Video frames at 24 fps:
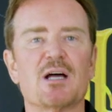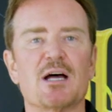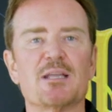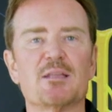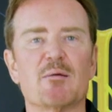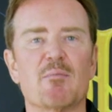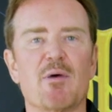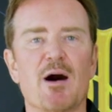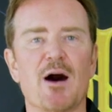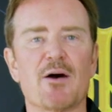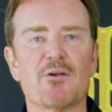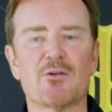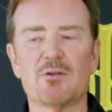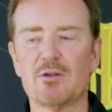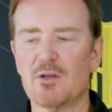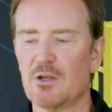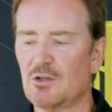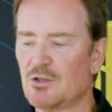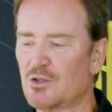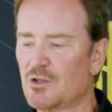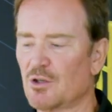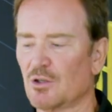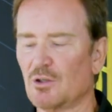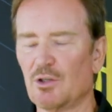on the bottle,
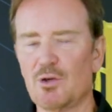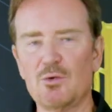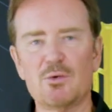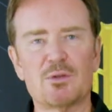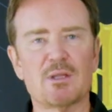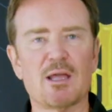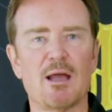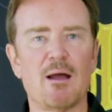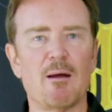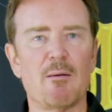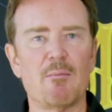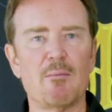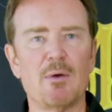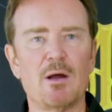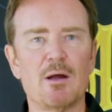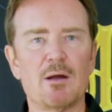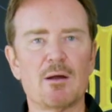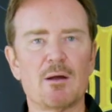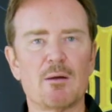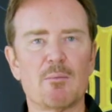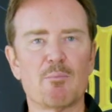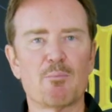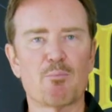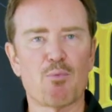dilute them
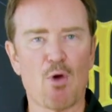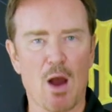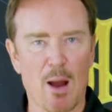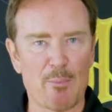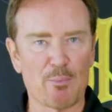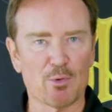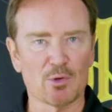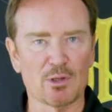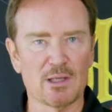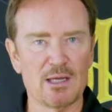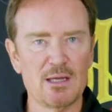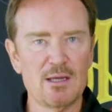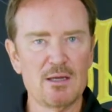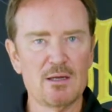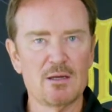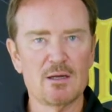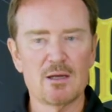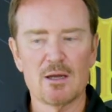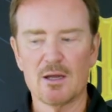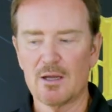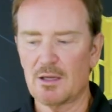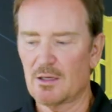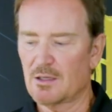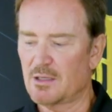properly
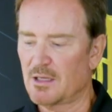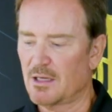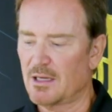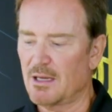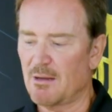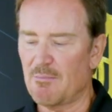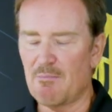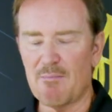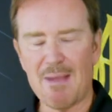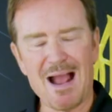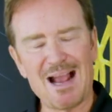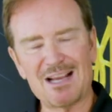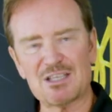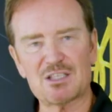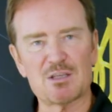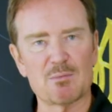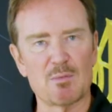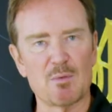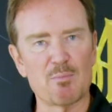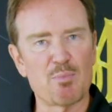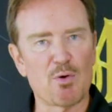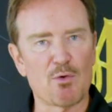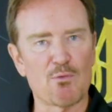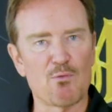to get
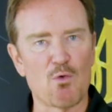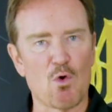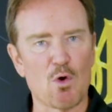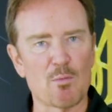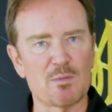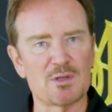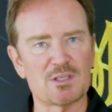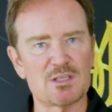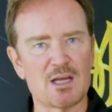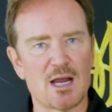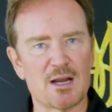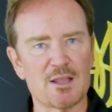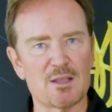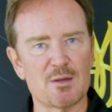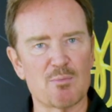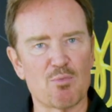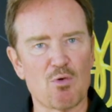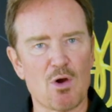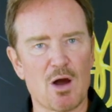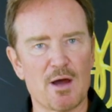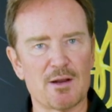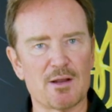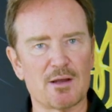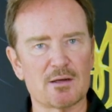maximum performance out of the
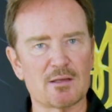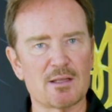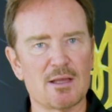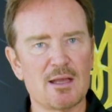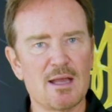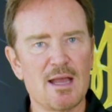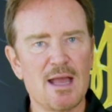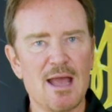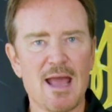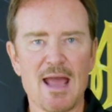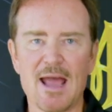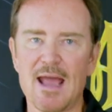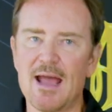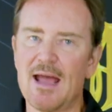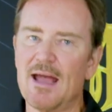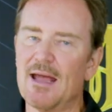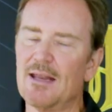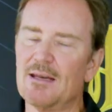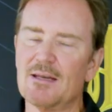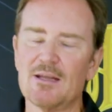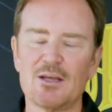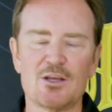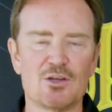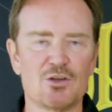product,
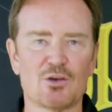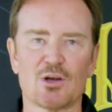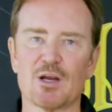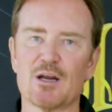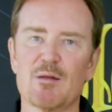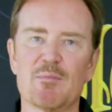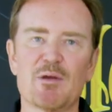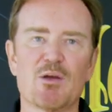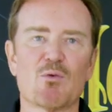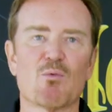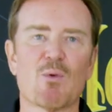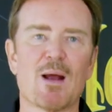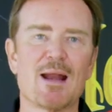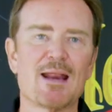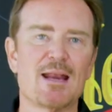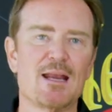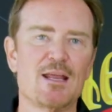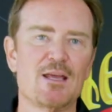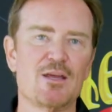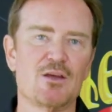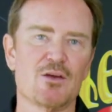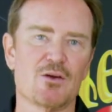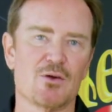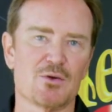and you're going to be ready
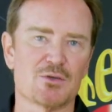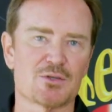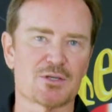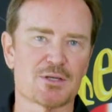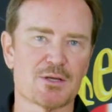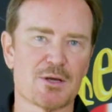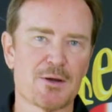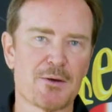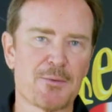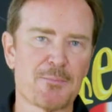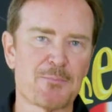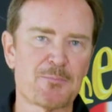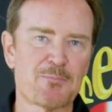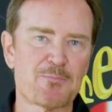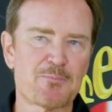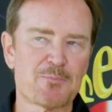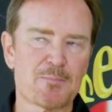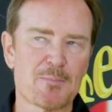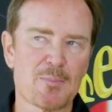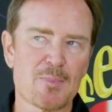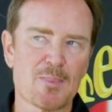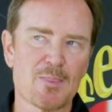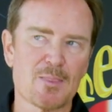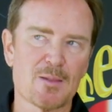to use.
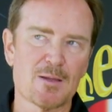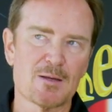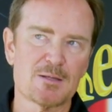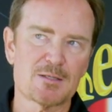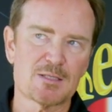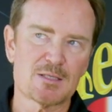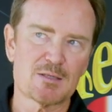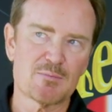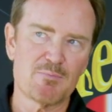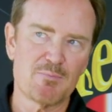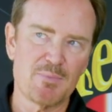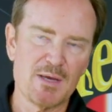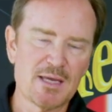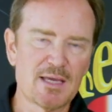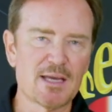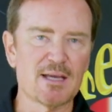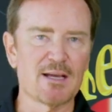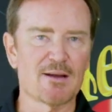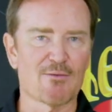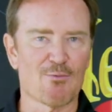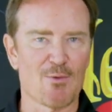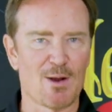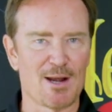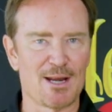
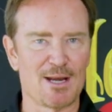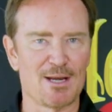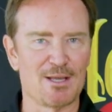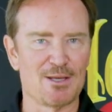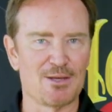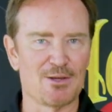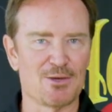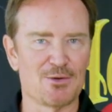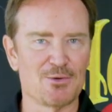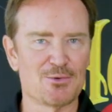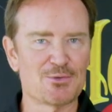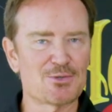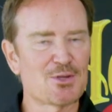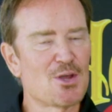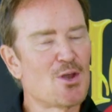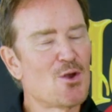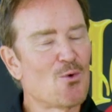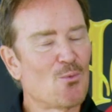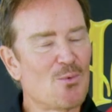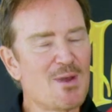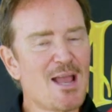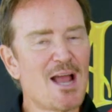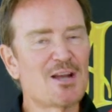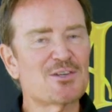Speaking of ready to use,
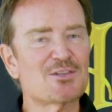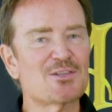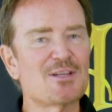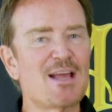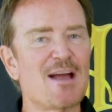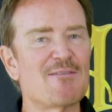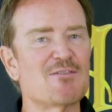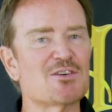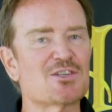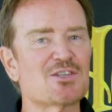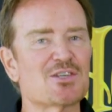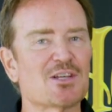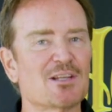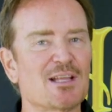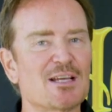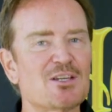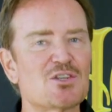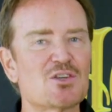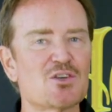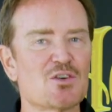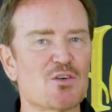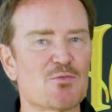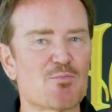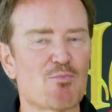we actually have a
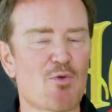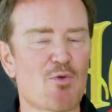selection of